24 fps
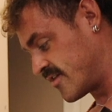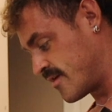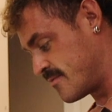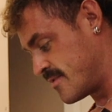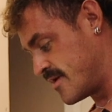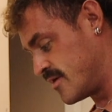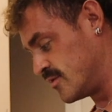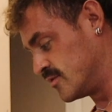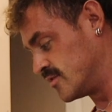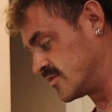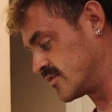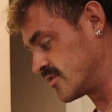
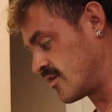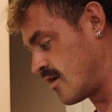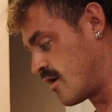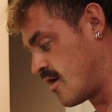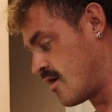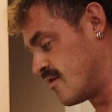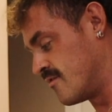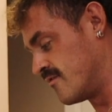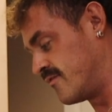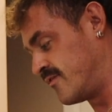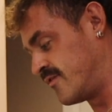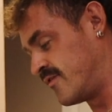amount
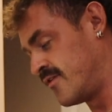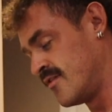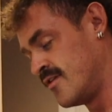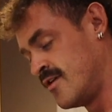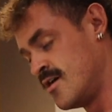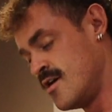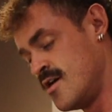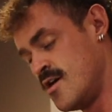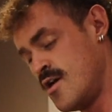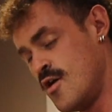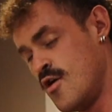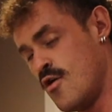
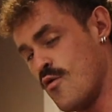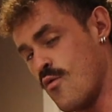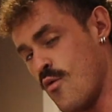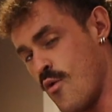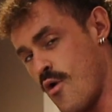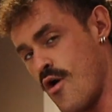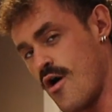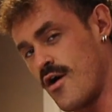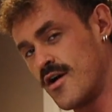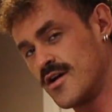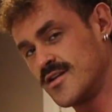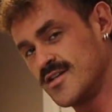of
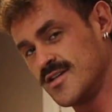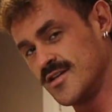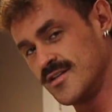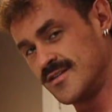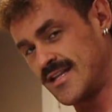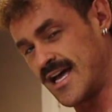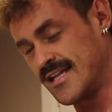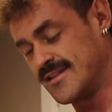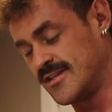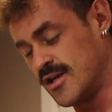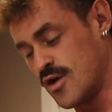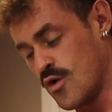water
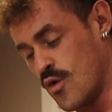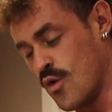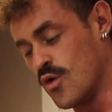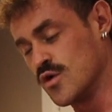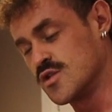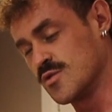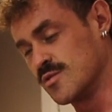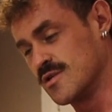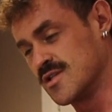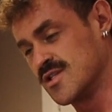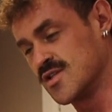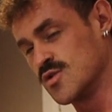that the
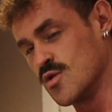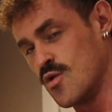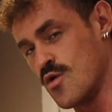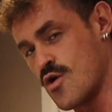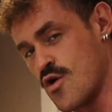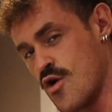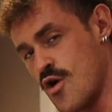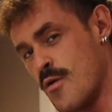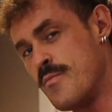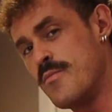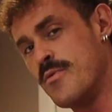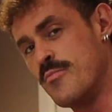oats will soak
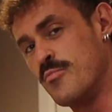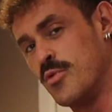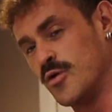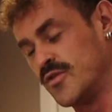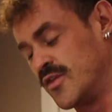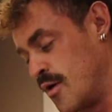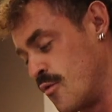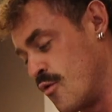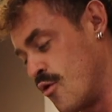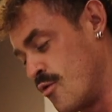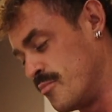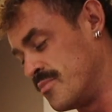up, but
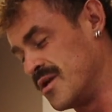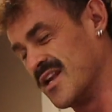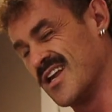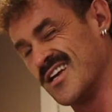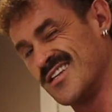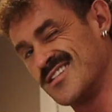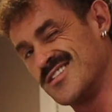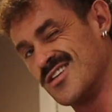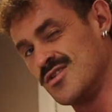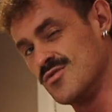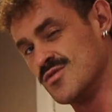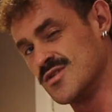they won't be
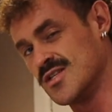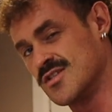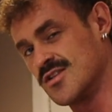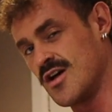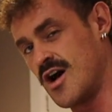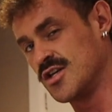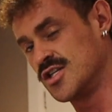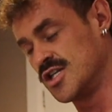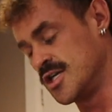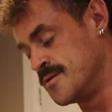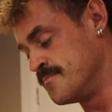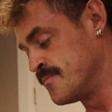like too
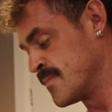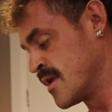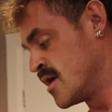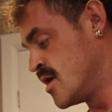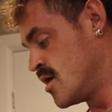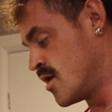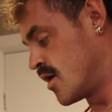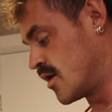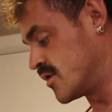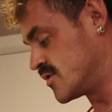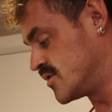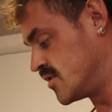stodgy
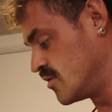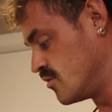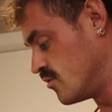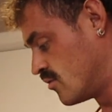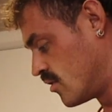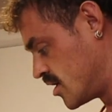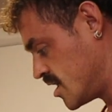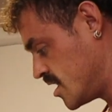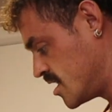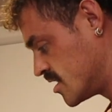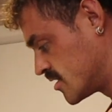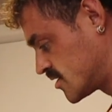or too
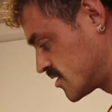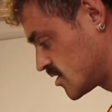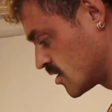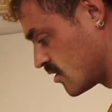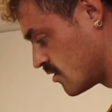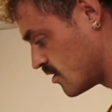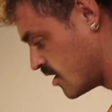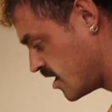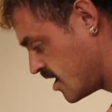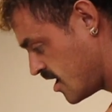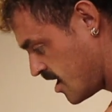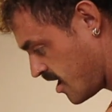runny. So